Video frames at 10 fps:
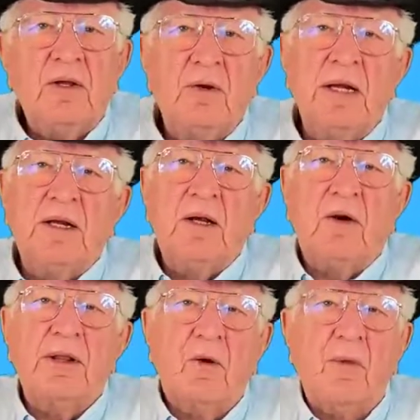you need to
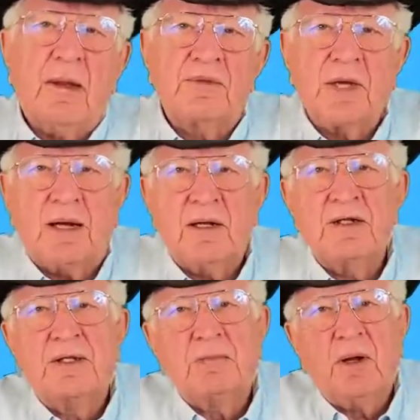go to their website
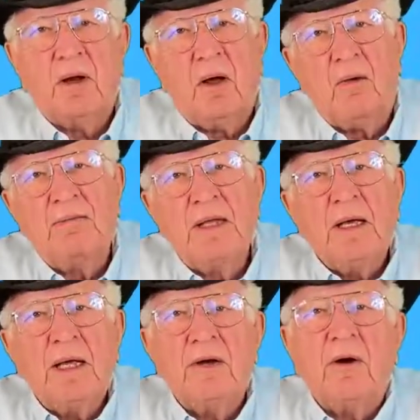listed below
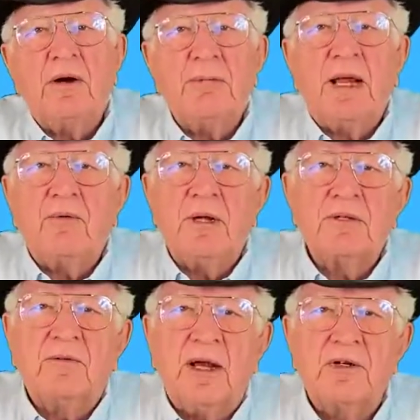in order to make
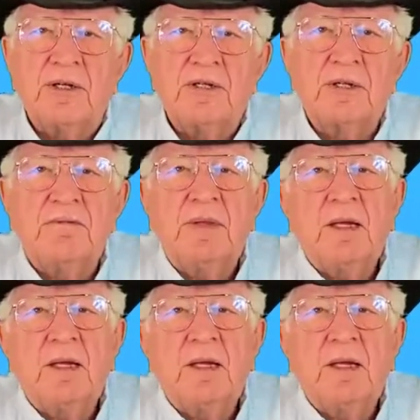reservations.